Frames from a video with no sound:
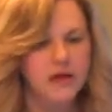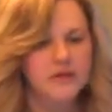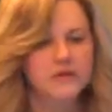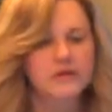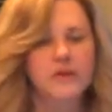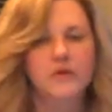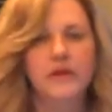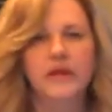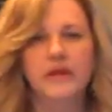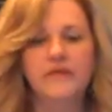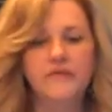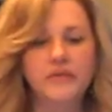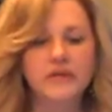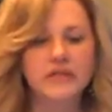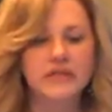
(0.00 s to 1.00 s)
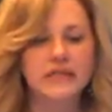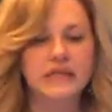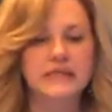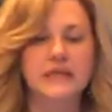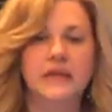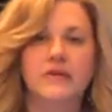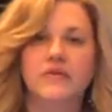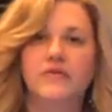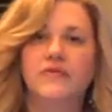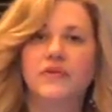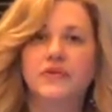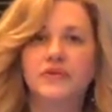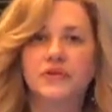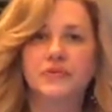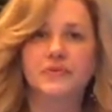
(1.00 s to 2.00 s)
So the inferences and
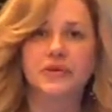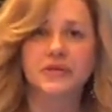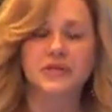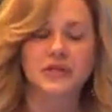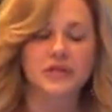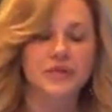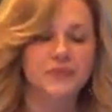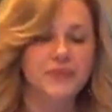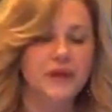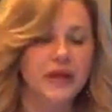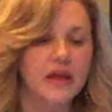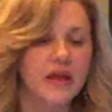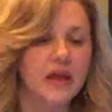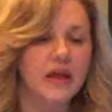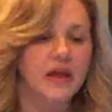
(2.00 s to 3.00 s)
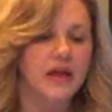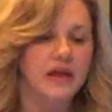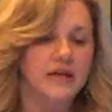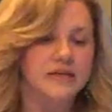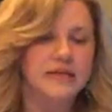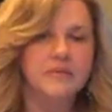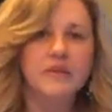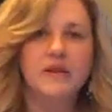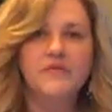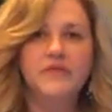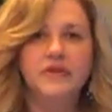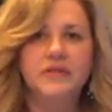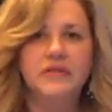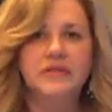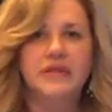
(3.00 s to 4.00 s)
future research. Some of the
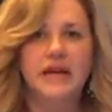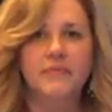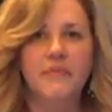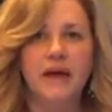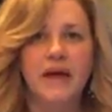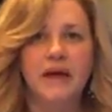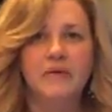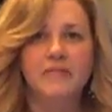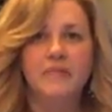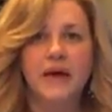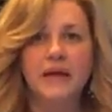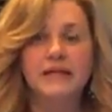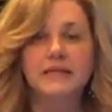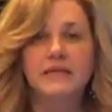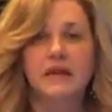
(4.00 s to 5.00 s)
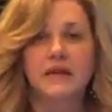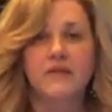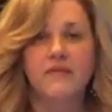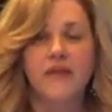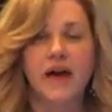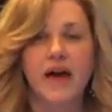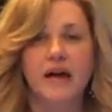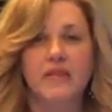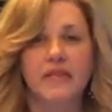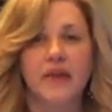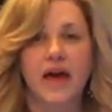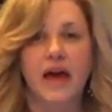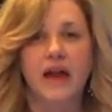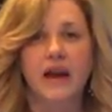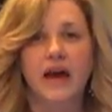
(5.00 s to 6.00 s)
inferences I made based on the fact
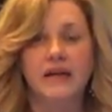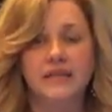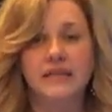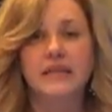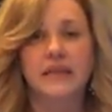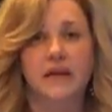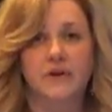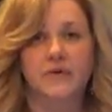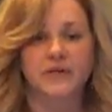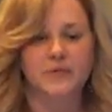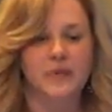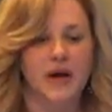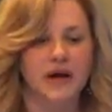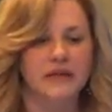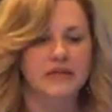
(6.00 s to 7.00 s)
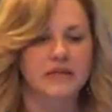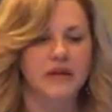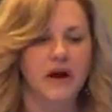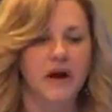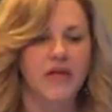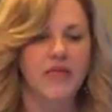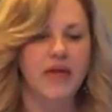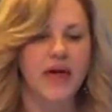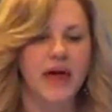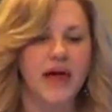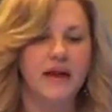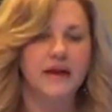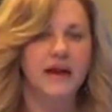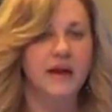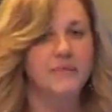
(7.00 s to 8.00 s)
that I didn't get a response are
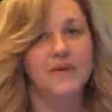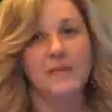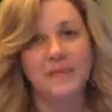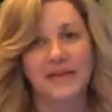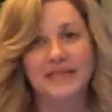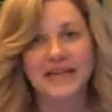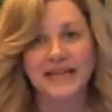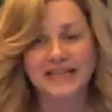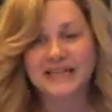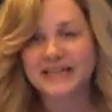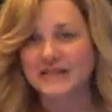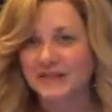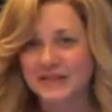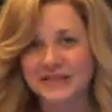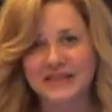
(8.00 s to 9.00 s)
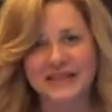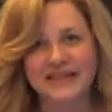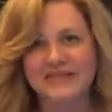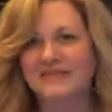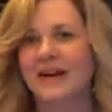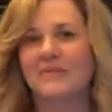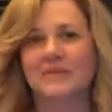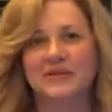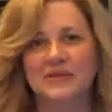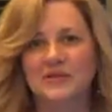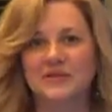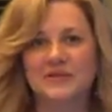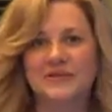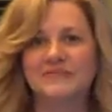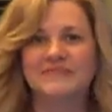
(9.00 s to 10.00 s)
that I'm not being taken seriously, I'm a
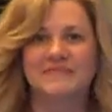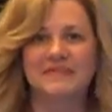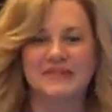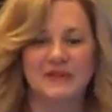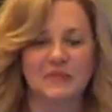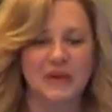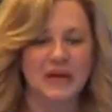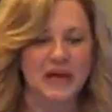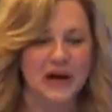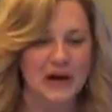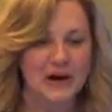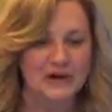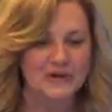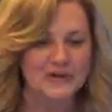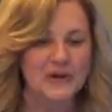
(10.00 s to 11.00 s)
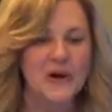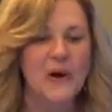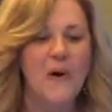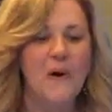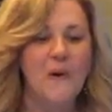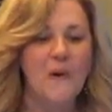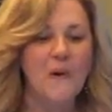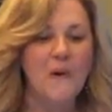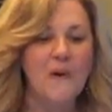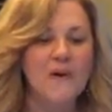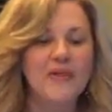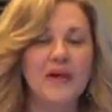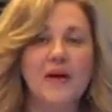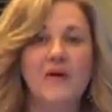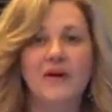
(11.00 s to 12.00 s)
student, nobody cares, or
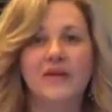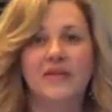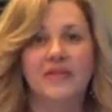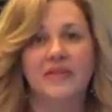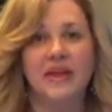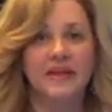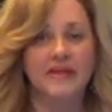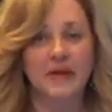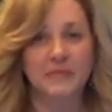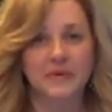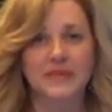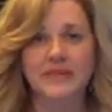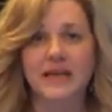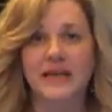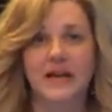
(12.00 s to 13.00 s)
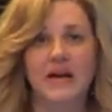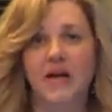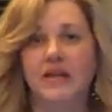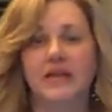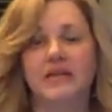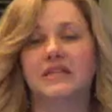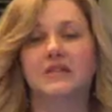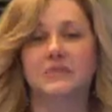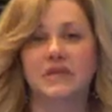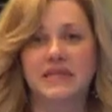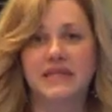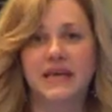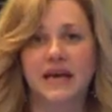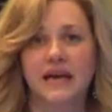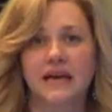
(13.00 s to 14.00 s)
they already think they presented all that needs to be
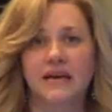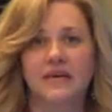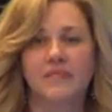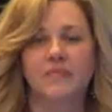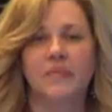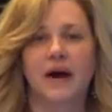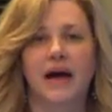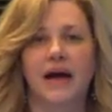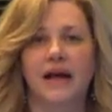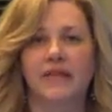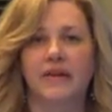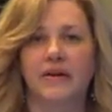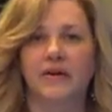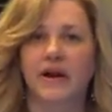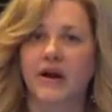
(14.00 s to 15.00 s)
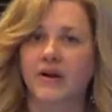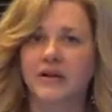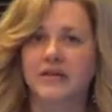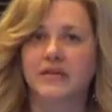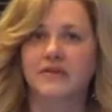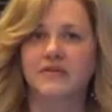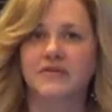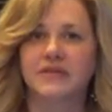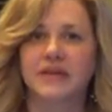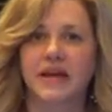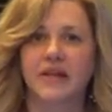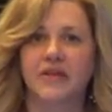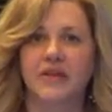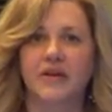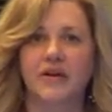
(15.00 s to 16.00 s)
said by their narratives
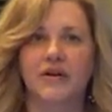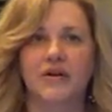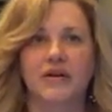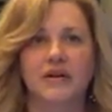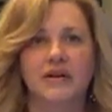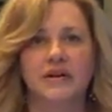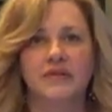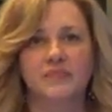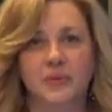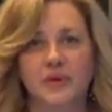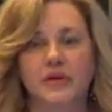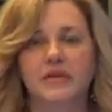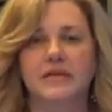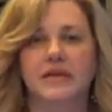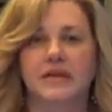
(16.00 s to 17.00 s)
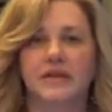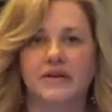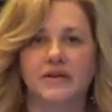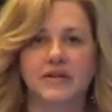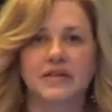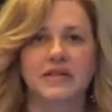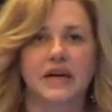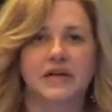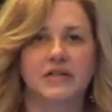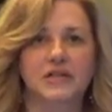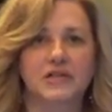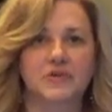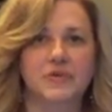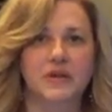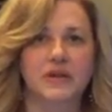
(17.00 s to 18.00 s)
and their books and their
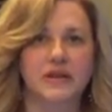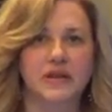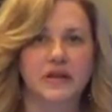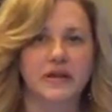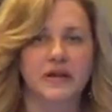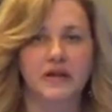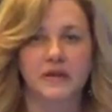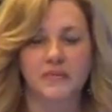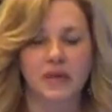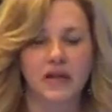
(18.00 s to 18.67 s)
discussions with the